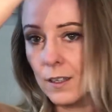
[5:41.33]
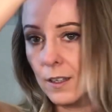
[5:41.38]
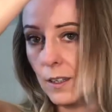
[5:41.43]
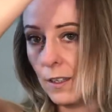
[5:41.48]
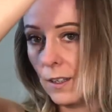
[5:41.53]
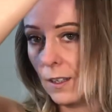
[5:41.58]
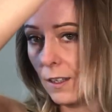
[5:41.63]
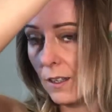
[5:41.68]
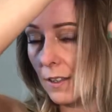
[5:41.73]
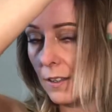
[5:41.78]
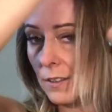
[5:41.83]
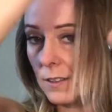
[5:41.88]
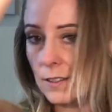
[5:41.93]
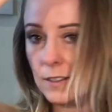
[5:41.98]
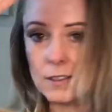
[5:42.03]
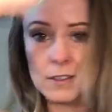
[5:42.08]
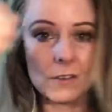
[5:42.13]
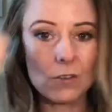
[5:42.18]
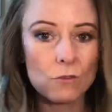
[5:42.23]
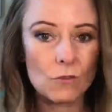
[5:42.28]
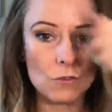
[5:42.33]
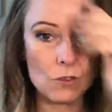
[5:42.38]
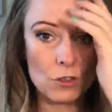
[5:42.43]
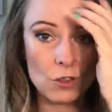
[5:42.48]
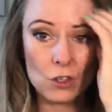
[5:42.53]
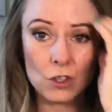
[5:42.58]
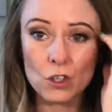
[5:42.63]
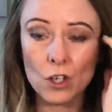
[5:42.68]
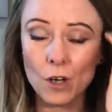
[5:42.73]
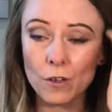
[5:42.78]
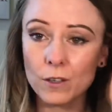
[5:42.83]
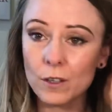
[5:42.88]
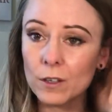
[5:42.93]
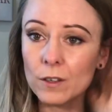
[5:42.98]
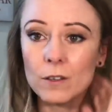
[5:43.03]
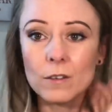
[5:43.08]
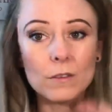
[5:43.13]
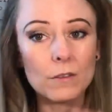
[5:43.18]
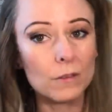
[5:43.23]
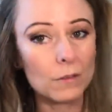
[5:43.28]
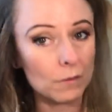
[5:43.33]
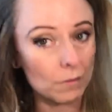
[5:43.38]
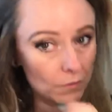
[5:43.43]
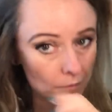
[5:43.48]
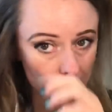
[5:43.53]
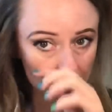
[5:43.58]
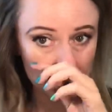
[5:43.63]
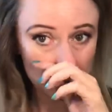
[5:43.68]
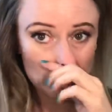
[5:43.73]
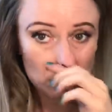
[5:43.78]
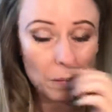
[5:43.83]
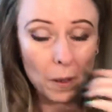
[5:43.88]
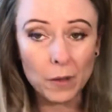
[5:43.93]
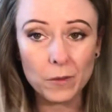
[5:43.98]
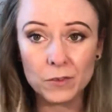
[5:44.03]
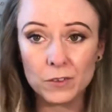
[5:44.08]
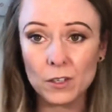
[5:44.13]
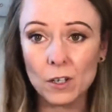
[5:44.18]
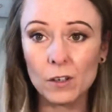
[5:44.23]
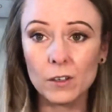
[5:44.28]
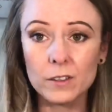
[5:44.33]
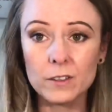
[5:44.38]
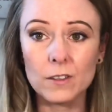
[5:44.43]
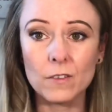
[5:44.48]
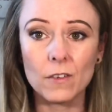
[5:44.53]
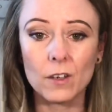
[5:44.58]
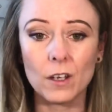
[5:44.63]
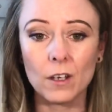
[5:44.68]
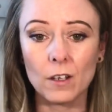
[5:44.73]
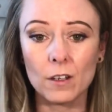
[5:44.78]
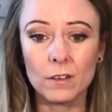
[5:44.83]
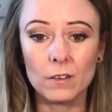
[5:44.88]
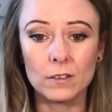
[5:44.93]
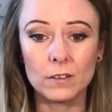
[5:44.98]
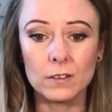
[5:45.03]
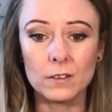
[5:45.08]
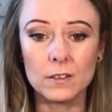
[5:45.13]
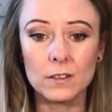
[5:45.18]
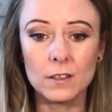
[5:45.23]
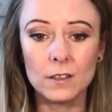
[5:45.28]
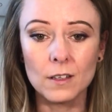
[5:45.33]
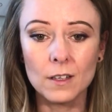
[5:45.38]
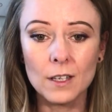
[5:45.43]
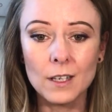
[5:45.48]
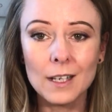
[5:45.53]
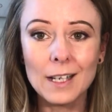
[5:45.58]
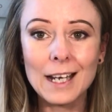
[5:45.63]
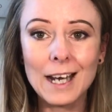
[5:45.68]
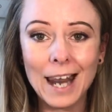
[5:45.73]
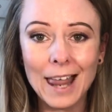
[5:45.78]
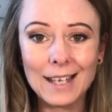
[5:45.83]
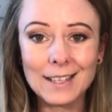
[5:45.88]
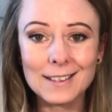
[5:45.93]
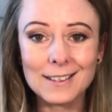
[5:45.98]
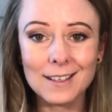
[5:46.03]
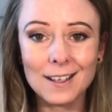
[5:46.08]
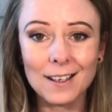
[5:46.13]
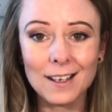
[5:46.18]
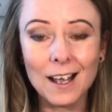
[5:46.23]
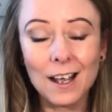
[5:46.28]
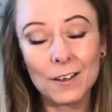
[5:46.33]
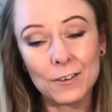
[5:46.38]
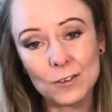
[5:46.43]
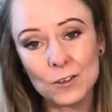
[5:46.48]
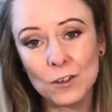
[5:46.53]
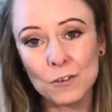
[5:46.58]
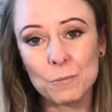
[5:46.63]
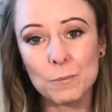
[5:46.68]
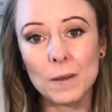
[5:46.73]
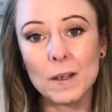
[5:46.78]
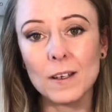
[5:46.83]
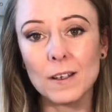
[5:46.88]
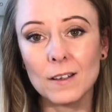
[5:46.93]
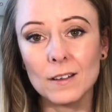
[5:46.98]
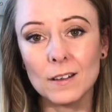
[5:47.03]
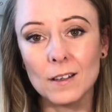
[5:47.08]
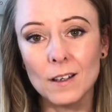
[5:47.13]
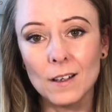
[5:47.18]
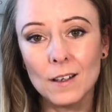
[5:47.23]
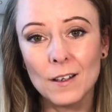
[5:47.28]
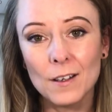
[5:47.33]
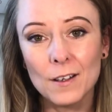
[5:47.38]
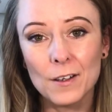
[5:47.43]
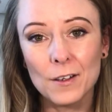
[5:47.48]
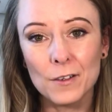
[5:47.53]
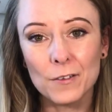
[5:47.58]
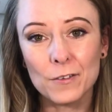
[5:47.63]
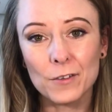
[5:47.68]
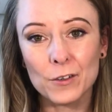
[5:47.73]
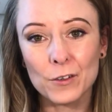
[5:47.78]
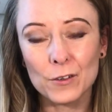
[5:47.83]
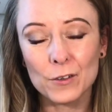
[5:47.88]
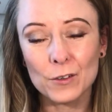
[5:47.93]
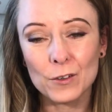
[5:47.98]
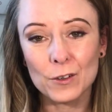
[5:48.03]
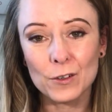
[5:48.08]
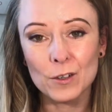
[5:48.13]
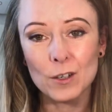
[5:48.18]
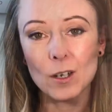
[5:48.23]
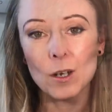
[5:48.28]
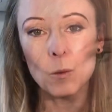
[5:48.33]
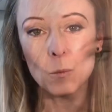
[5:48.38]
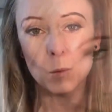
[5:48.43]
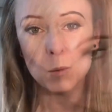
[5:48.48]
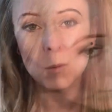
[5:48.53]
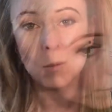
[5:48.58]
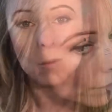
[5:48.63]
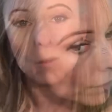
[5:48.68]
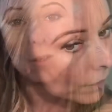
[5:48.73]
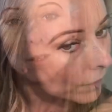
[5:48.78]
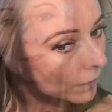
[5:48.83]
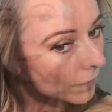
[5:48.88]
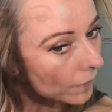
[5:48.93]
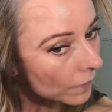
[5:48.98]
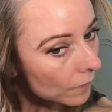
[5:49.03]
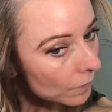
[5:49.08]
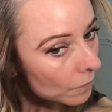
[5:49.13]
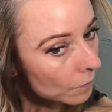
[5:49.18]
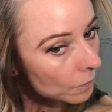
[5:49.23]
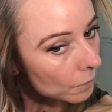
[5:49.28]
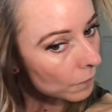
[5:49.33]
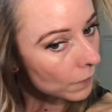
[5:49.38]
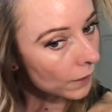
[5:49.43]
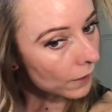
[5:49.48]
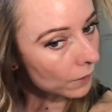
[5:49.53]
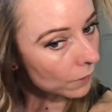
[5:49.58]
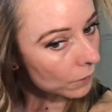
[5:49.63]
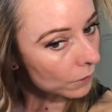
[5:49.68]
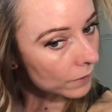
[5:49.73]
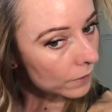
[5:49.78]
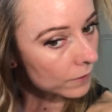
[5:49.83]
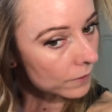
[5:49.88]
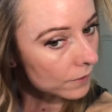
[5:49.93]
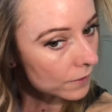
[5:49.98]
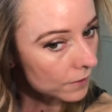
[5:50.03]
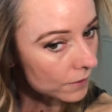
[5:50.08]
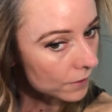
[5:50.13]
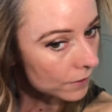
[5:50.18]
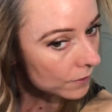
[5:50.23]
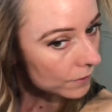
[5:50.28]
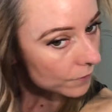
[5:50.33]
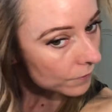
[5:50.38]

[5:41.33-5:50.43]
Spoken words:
is show you both sides of the curls later after I've been for a walk. Backwards.